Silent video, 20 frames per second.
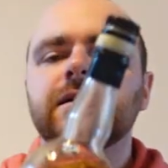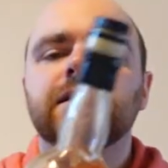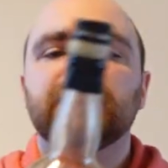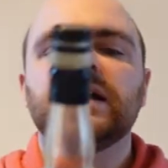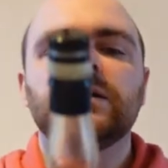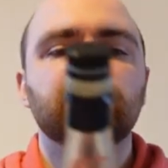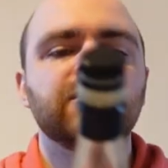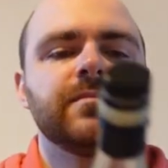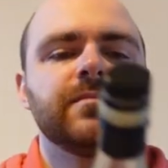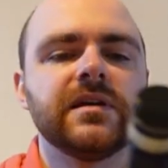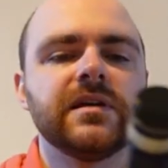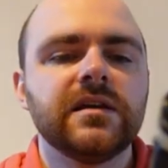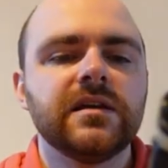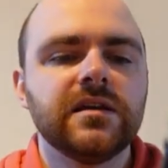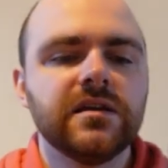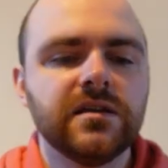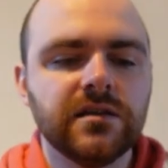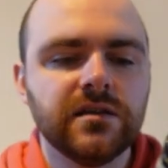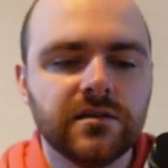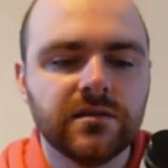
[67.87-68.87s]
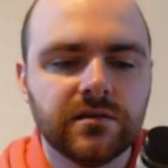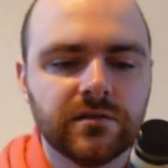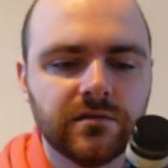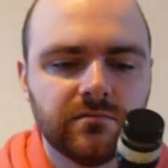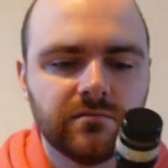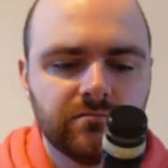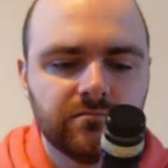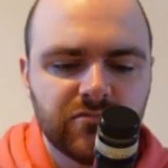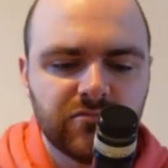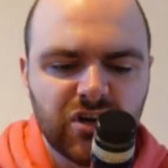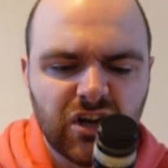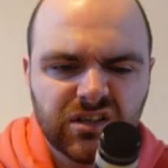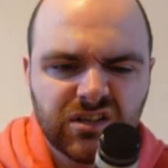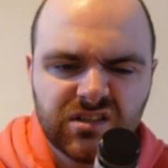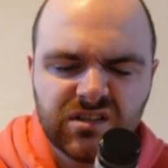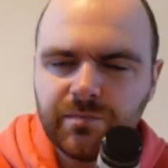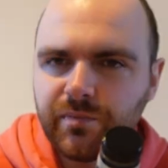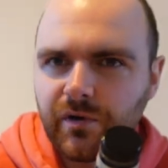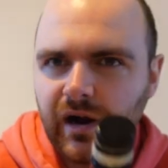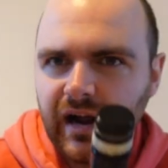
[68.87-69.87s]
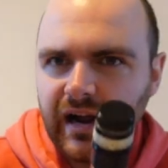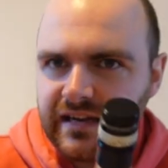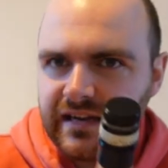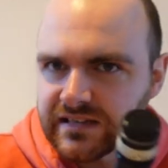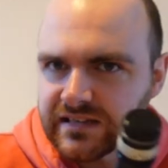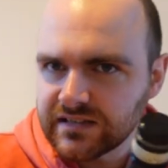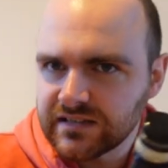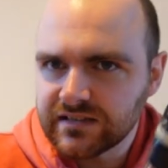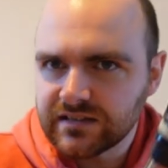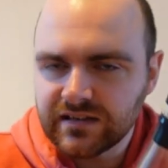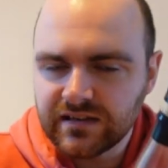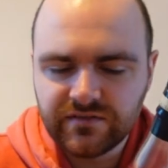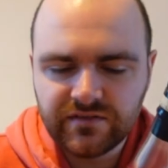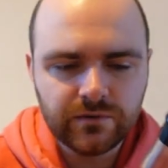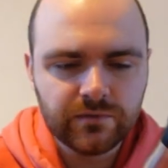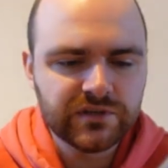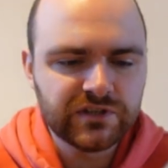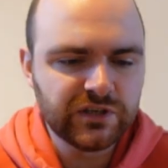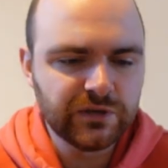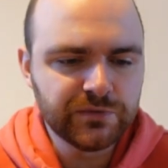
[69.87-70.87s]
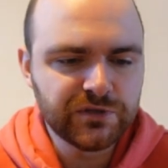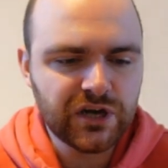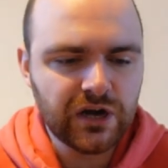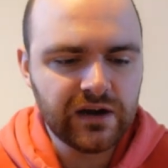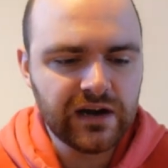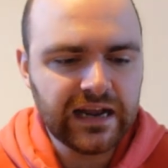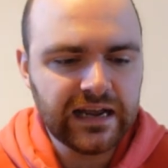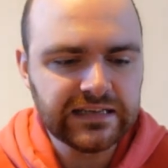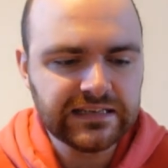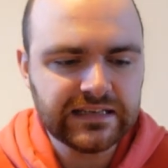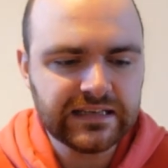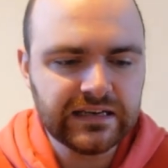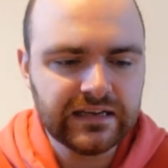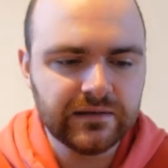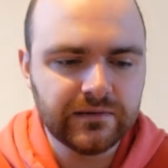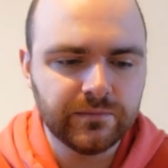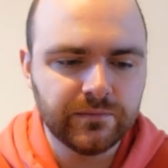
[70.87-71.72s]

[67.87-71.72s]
I would be not surprised if there was some sherry cask in it,